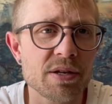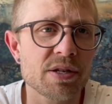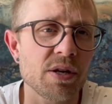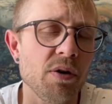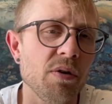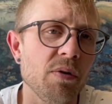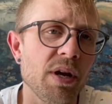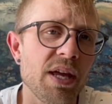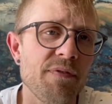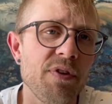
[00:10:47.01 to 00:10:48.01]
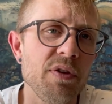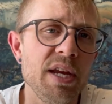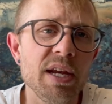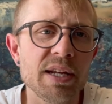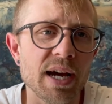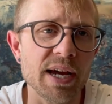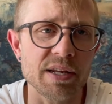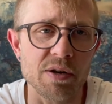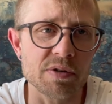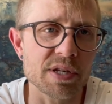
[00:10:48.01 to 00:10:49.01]
So if you need a
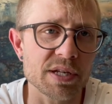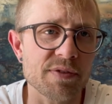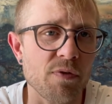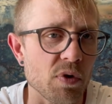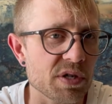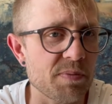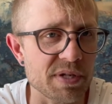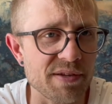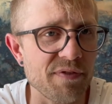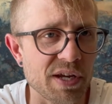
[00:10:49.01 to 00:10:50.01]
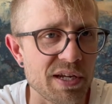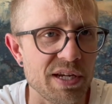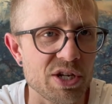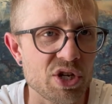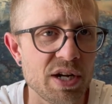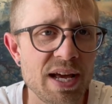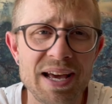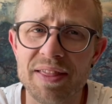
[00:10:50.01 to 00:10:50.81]
diagnosis for a specific condition,